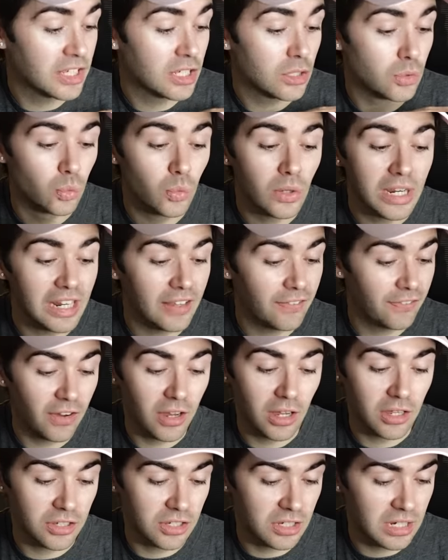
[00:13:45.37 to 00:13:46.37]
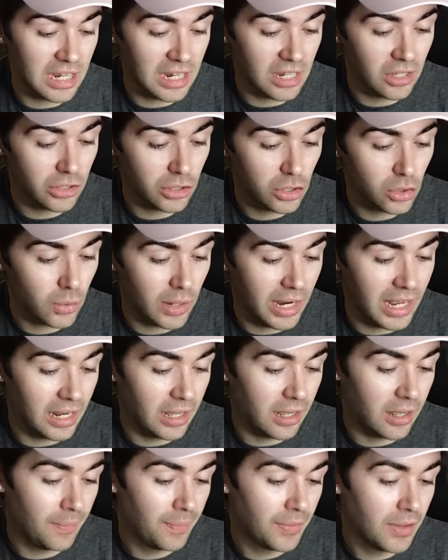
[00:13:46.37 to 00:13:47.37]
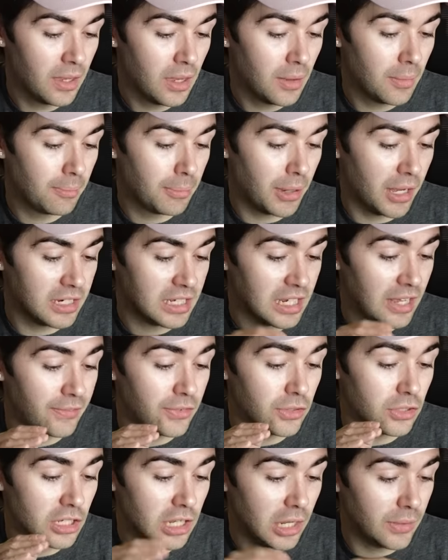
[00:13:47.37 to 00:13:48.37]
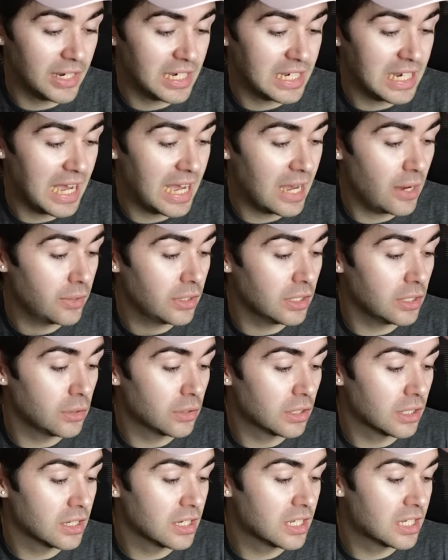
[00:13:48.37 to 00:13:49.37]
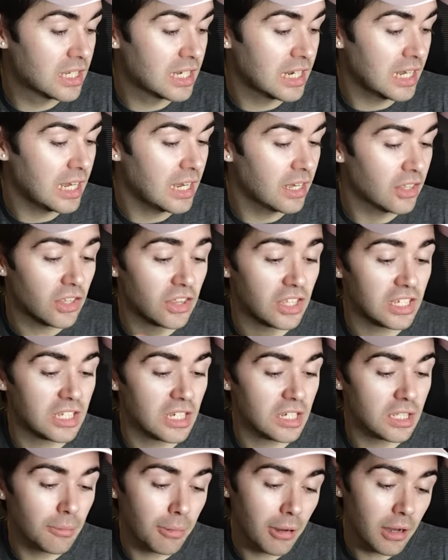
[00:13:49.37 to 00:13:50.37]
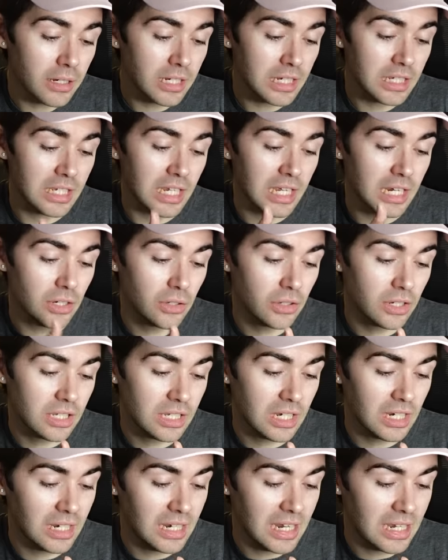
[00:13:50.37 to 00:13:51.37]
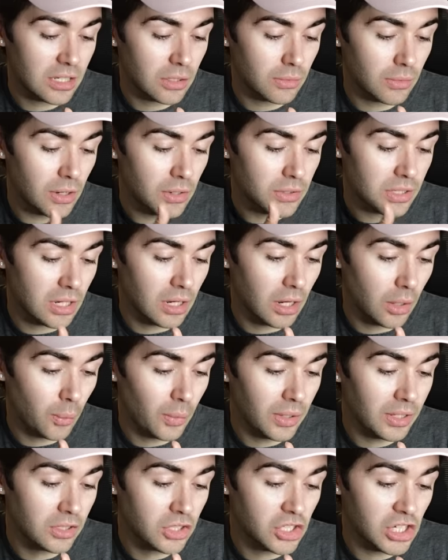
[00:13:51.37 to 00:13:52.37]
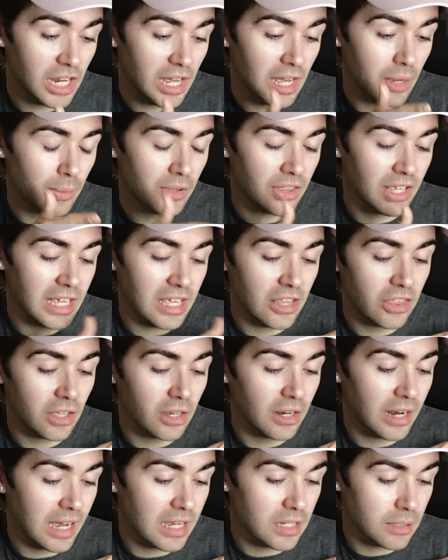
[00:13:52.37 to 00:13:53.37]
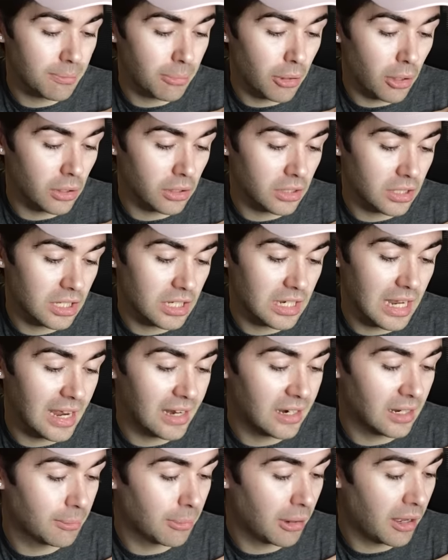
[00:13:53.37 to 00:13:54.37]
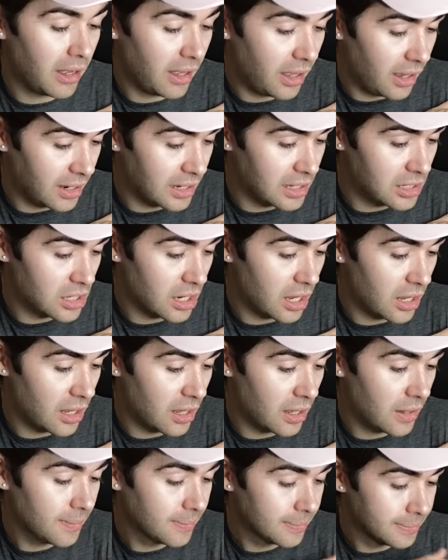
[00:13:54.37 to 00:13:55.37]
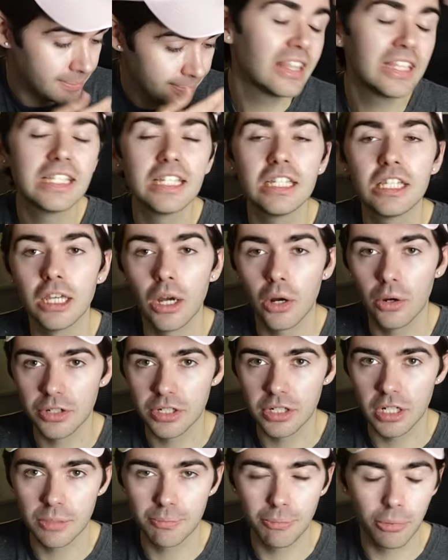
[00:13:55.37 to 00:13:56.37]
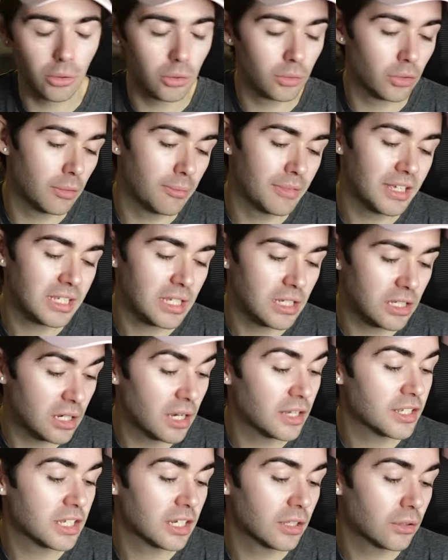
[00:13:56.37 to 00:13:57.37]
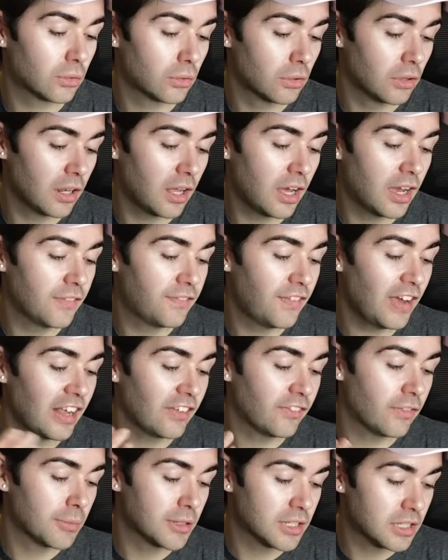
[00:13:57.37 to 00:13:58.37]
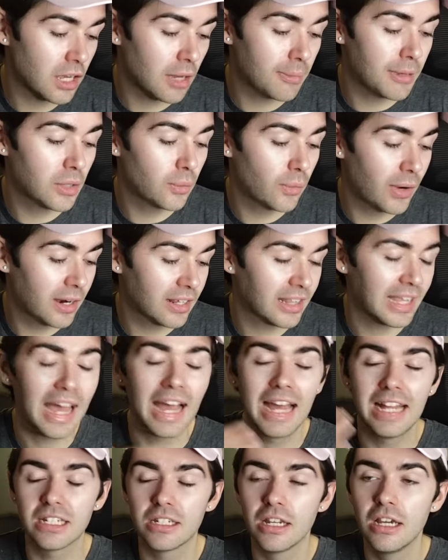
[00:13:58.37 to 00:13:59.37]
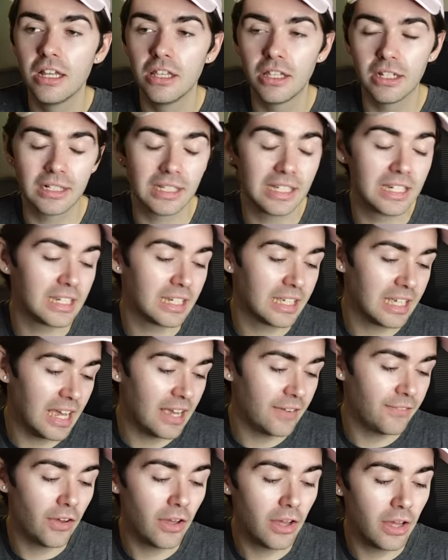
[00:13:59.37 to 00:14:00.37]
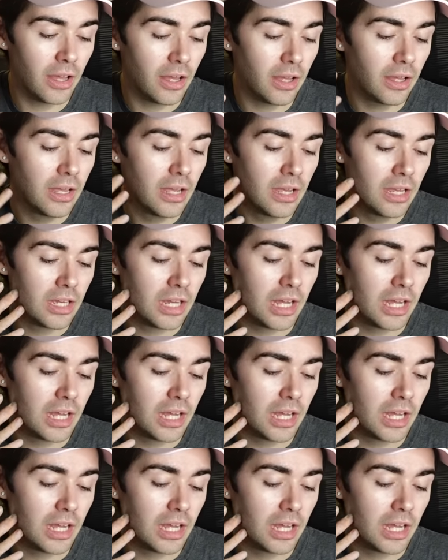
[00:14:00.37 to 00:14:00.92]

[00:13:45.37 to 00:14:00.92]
This is really fast in the trailer. But if you slow it down, you can see that this is the party scene. You can see Nessarose in her wheelchair with Ethan as Boq standing behind her. And this is the Ozdust Ballroom. This is Dancing Through Life. Elphaba's come in wearing the hat that Glinda gave her.